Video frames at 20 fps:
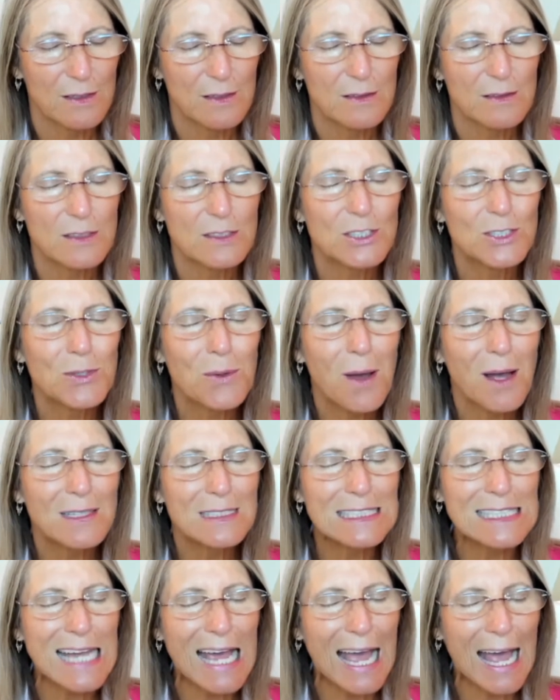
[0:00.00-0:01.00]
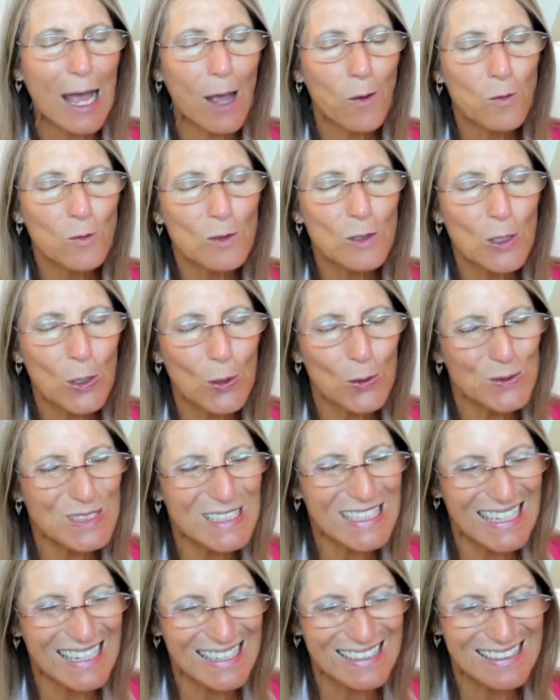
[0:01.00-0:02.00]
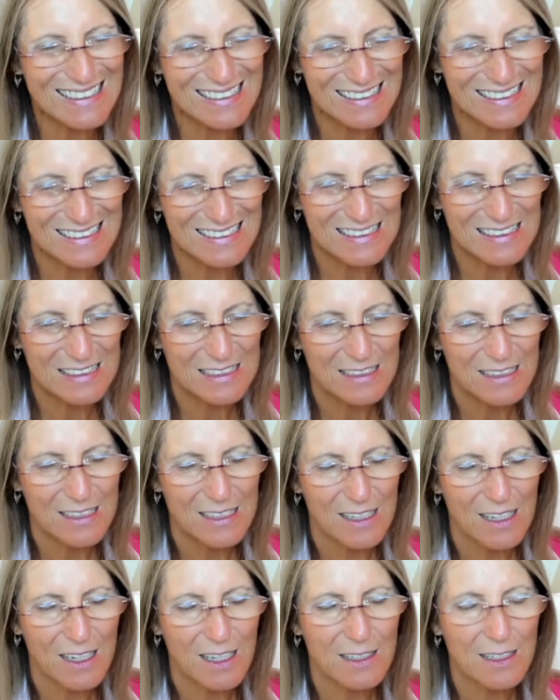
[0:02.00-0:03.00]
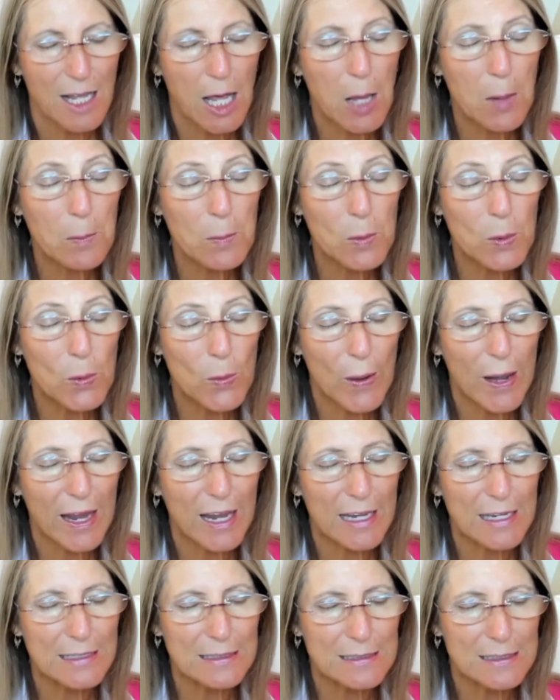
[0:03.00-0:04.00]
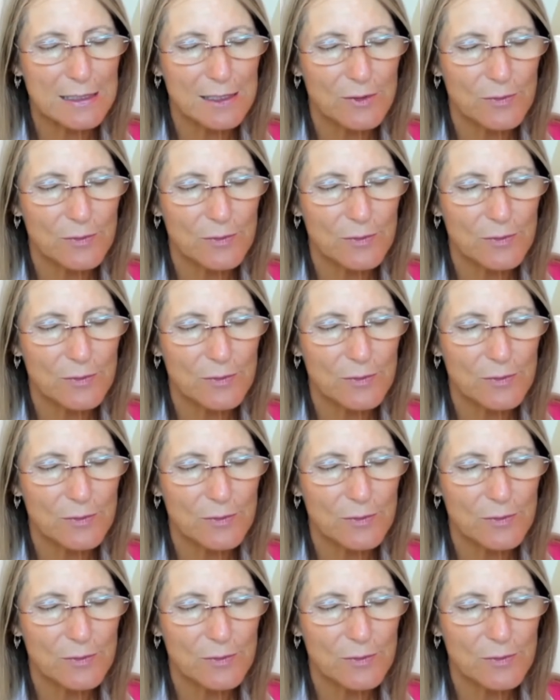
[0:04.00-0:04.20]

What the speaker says: that you are downloading an upgrade.